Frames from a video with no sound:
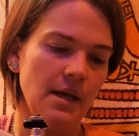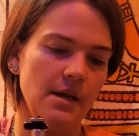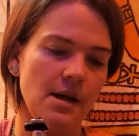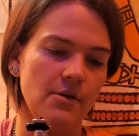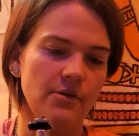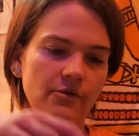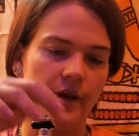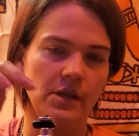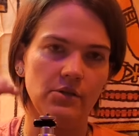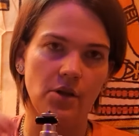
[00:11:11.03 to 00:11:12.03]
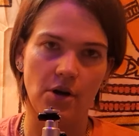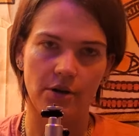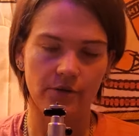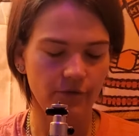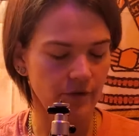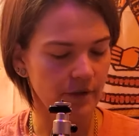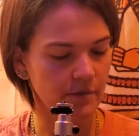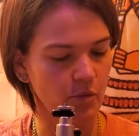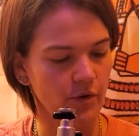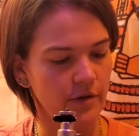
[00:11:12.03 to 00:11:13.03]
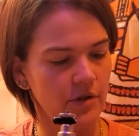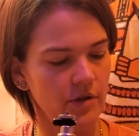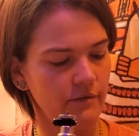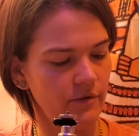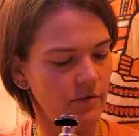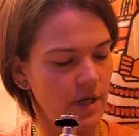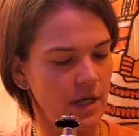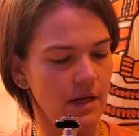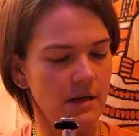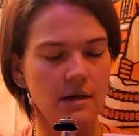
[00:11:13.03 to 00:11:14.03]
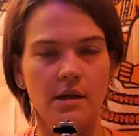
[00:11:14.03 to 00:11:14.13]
Now, the final card for this portion of the reading.